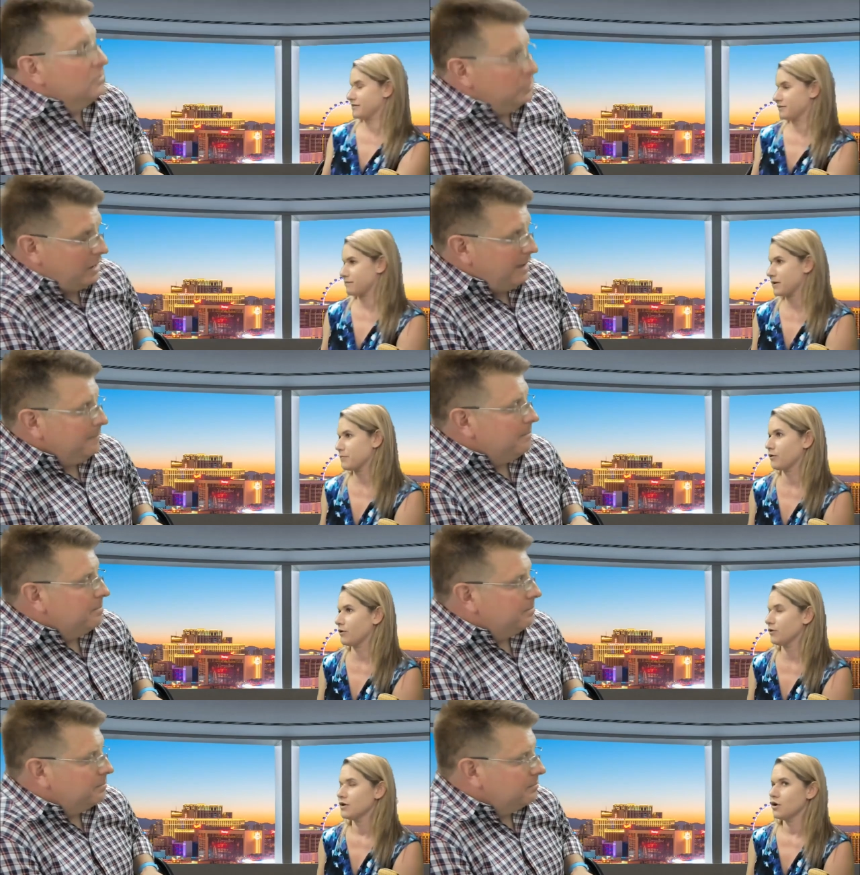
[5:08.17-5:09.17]
Speaker 1: Okay.
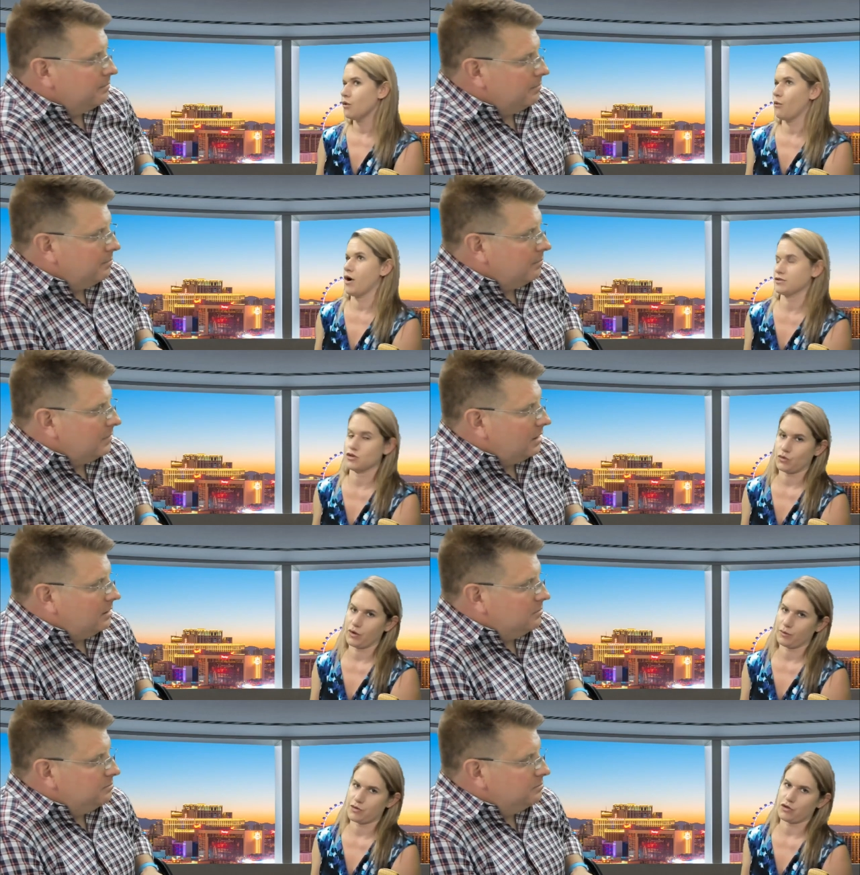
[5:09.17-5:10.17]
People want to join
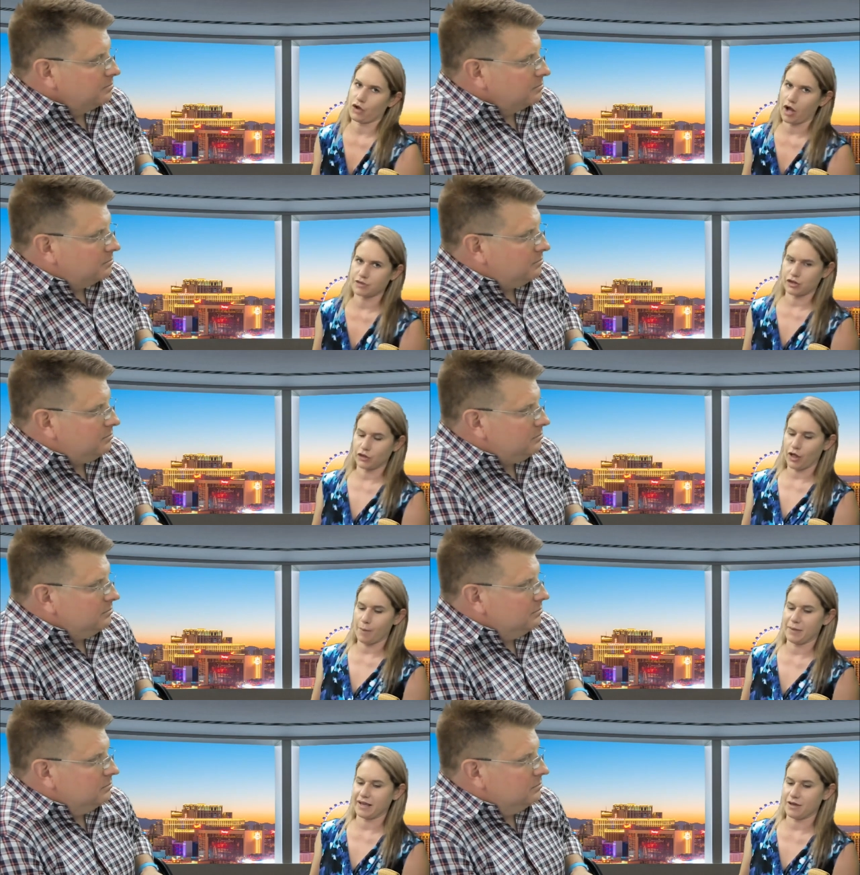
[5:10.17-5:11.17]
Original Cocktail Club
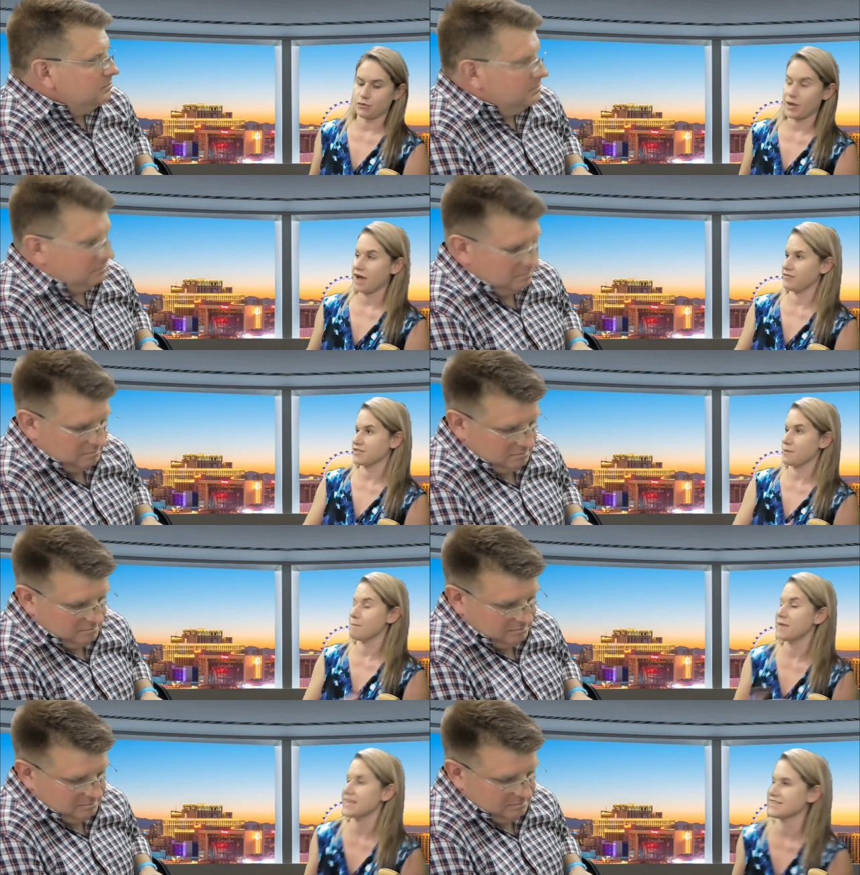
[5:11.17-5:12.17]
because we have this
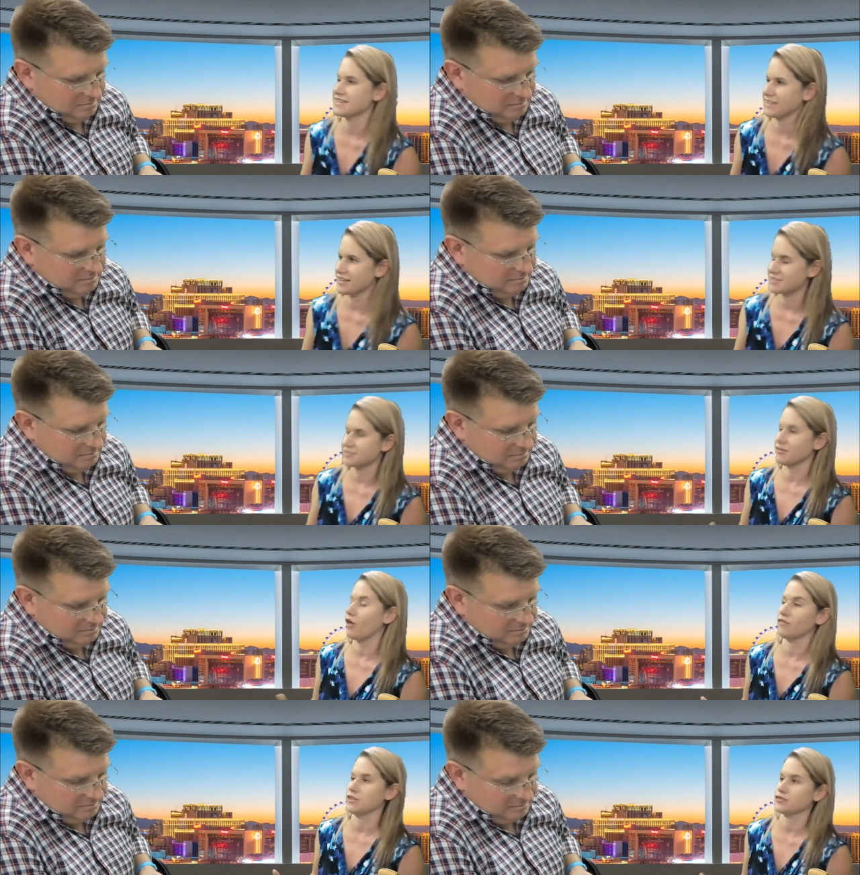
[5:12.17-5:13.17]
amazing list of
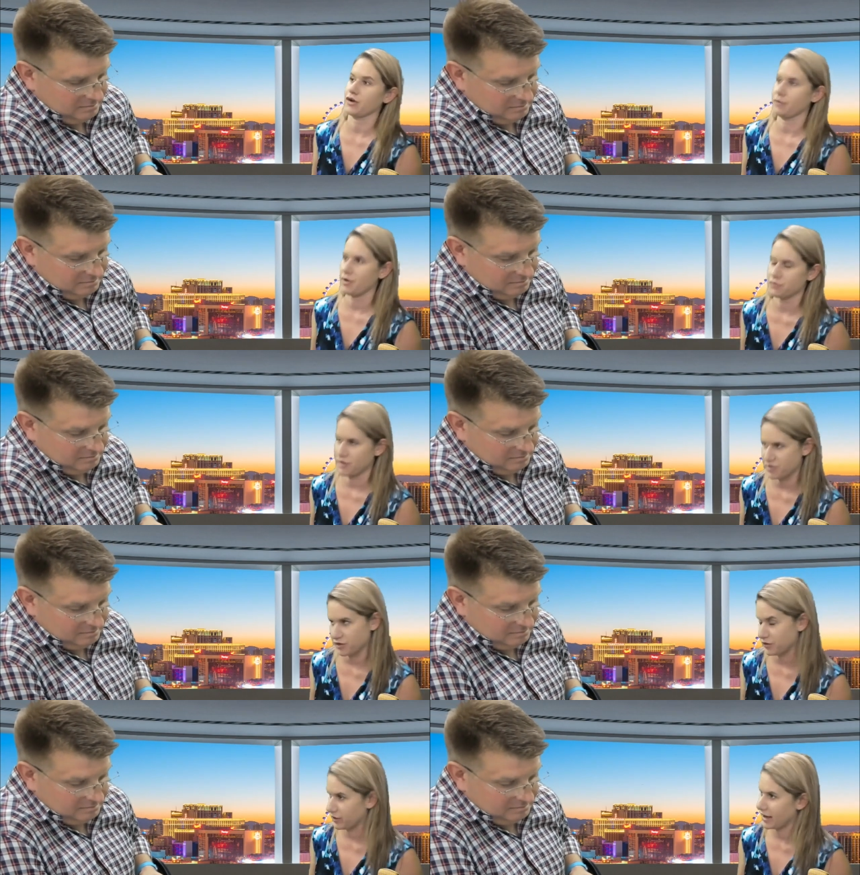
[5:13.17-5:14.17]
all these great restaurants that you
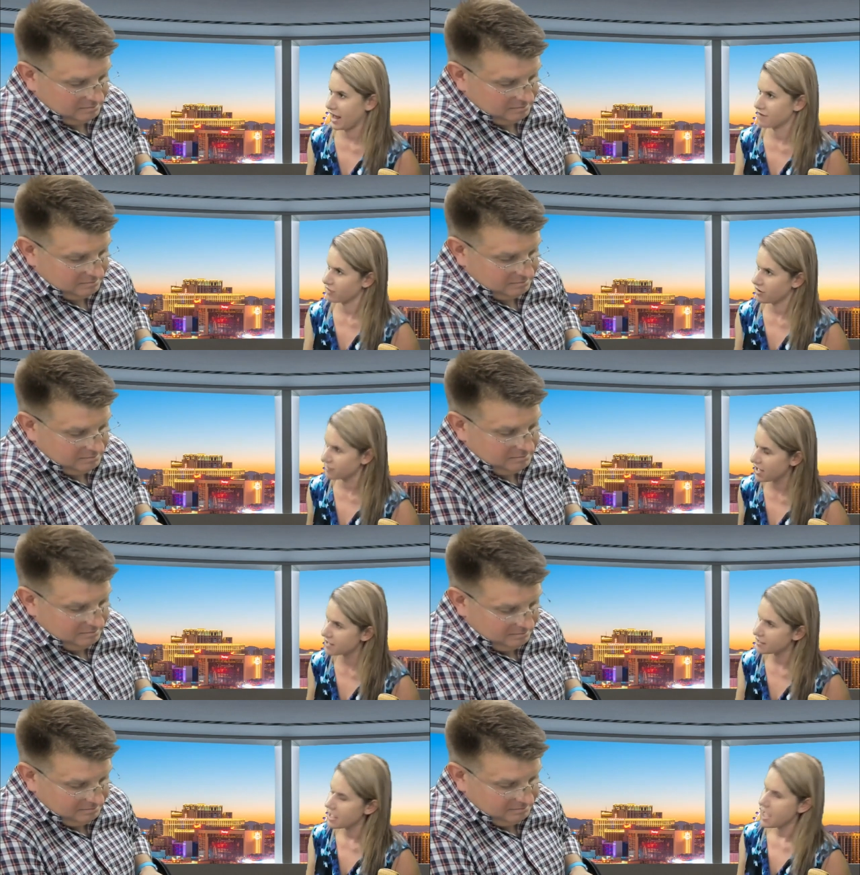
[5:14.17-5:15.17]
can get half off at.
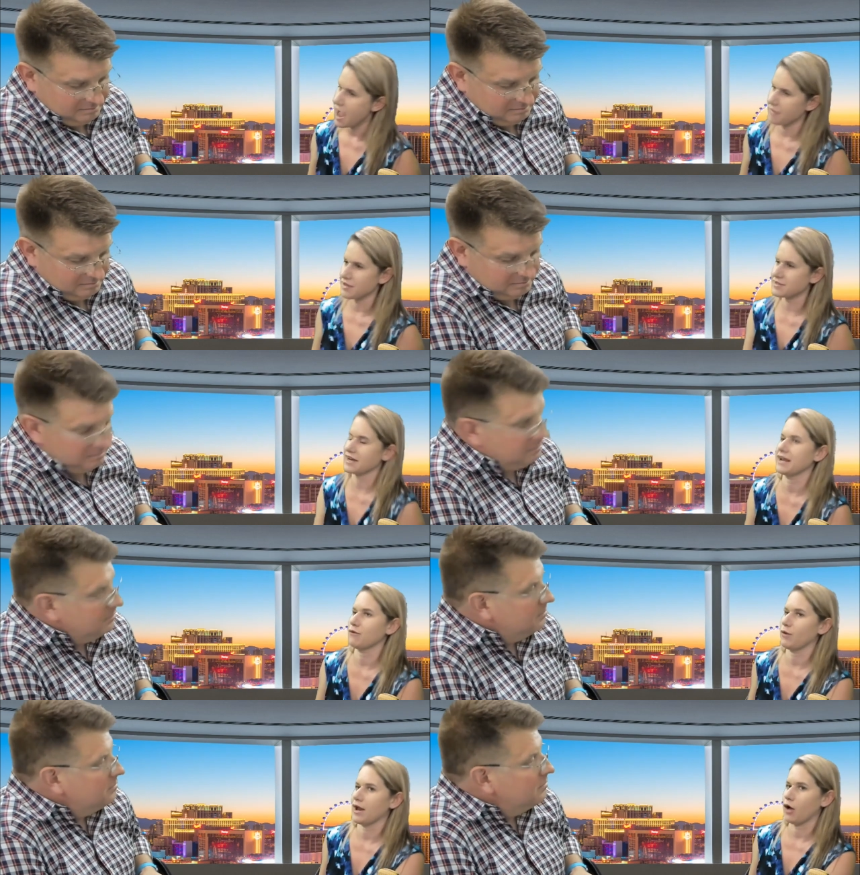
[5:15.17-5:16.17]
Mm-hmm. And that's kind of
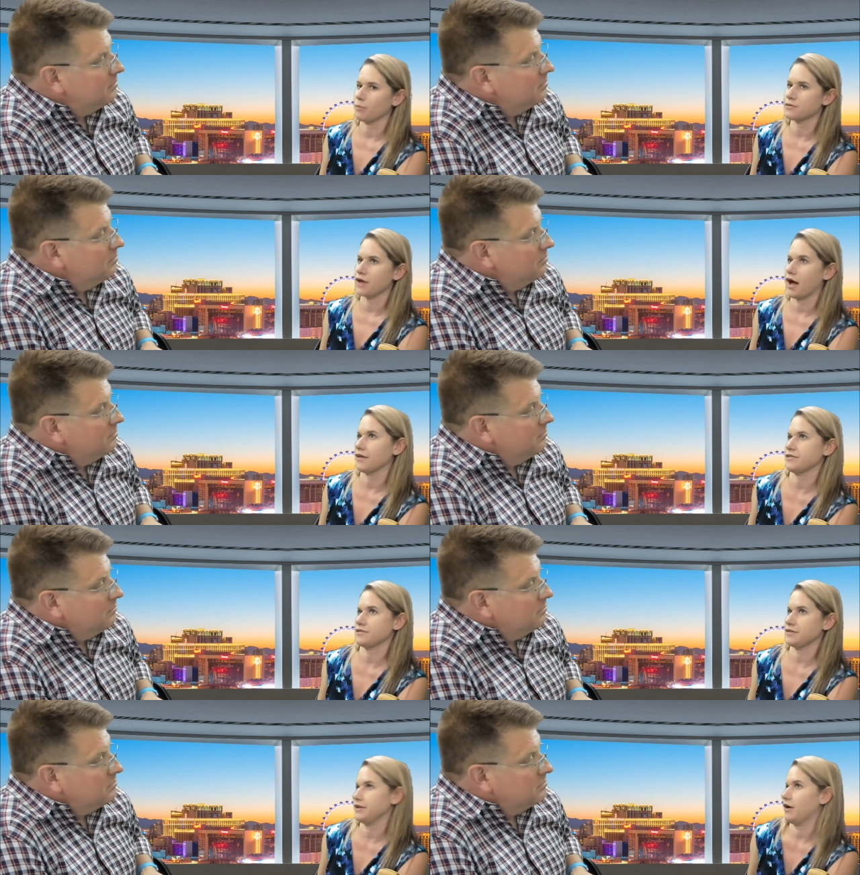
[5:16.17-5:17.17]
what helps
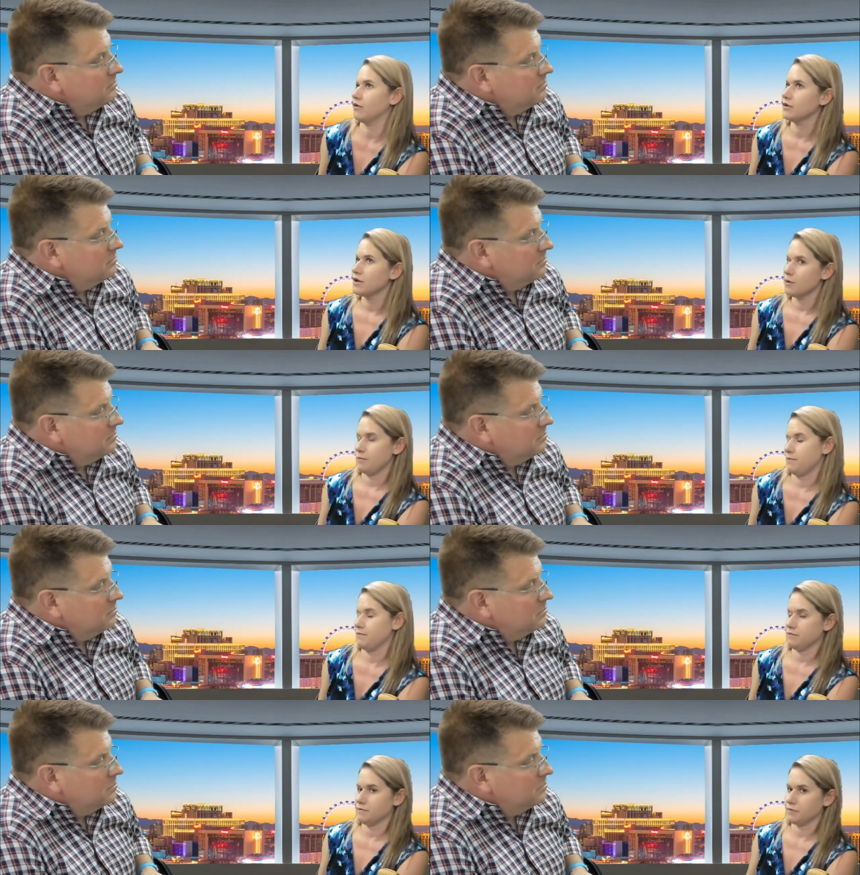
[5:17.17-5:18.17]
us, you know,
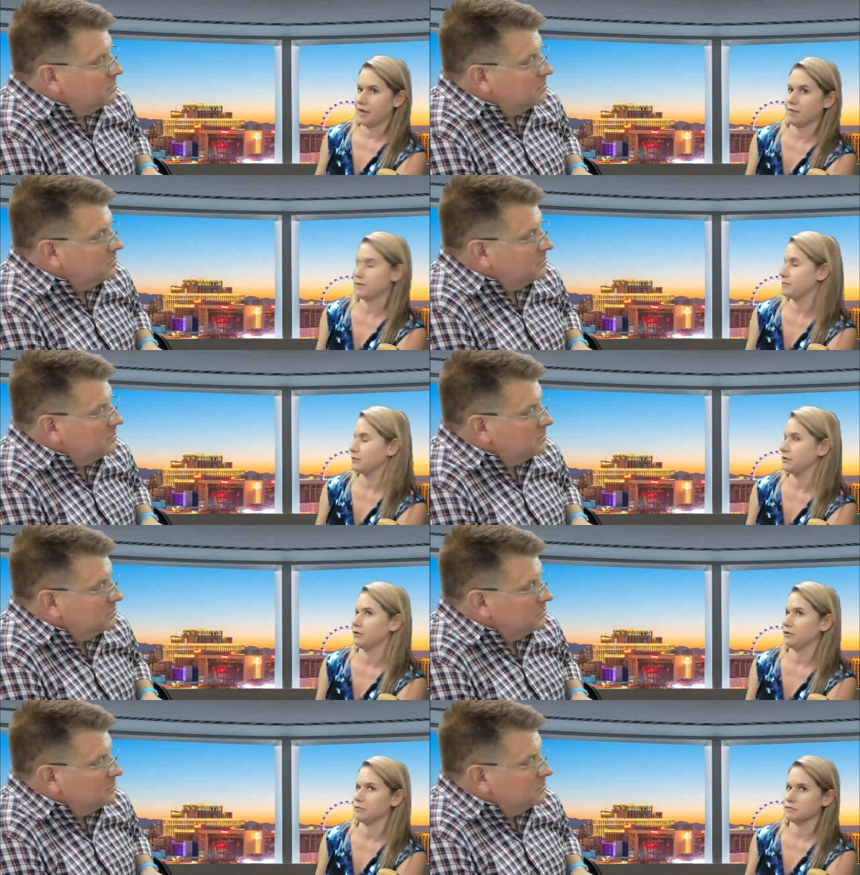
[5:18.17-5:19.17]
get people,